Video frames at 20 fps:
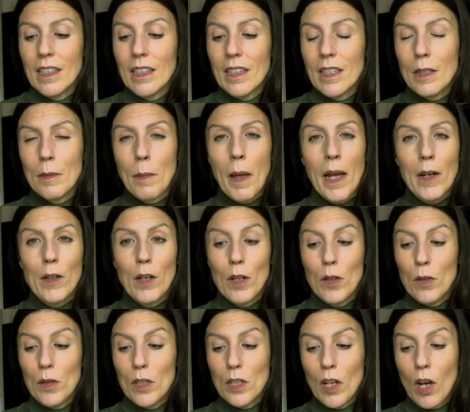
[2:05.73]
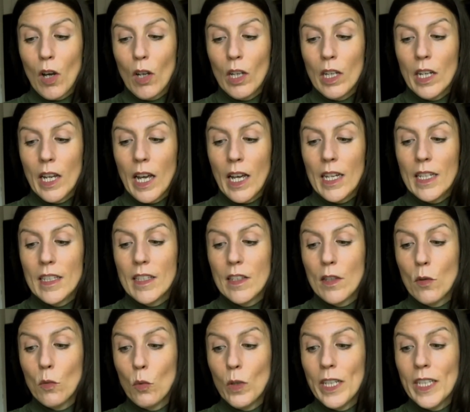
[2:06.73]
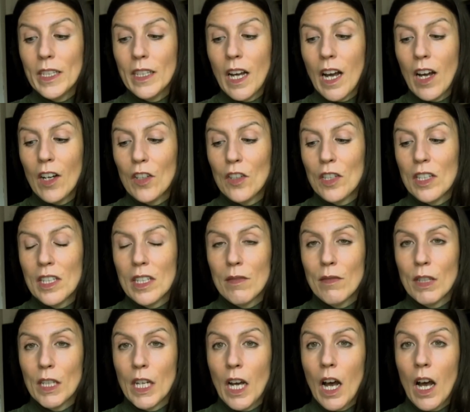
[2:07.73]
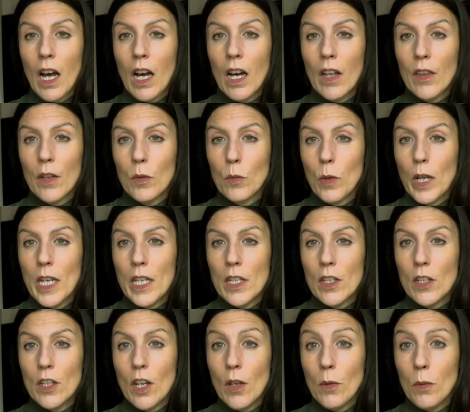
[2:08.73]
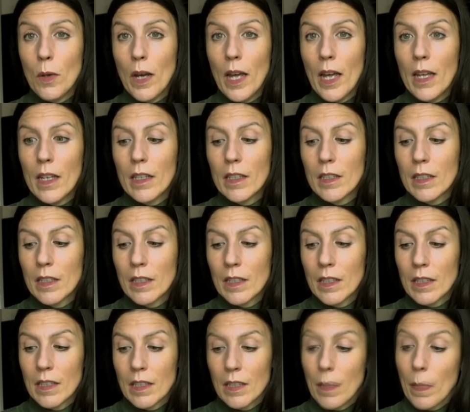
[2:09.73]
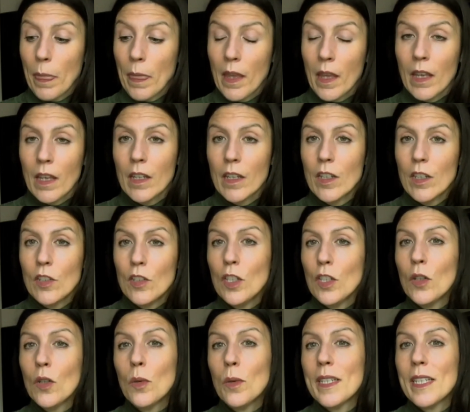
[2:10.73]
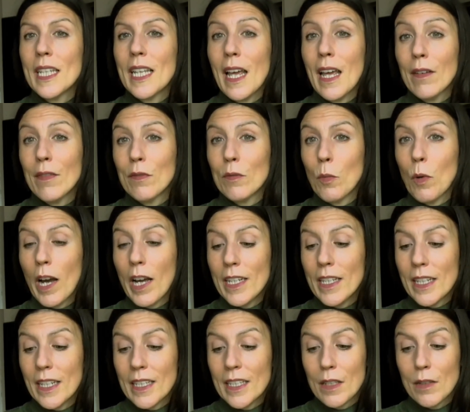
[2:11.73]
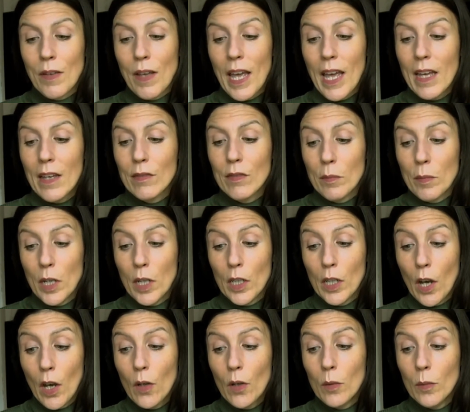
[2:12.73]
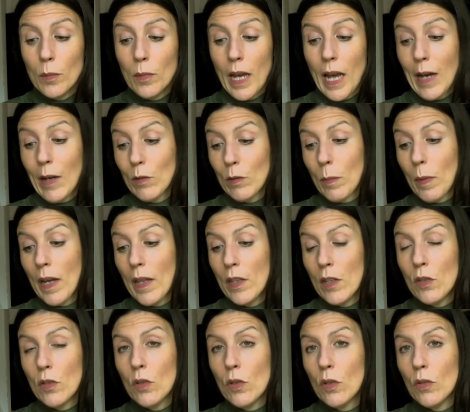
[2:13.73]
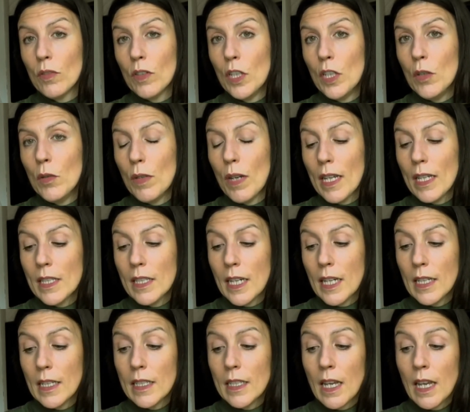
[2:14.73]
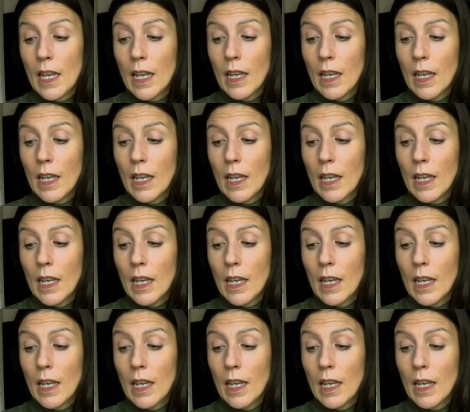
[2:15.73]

Sparrows colonized the wheel arches of the car that went nowhere. She'd always left windings of hair from her comb out by the door for new nestings,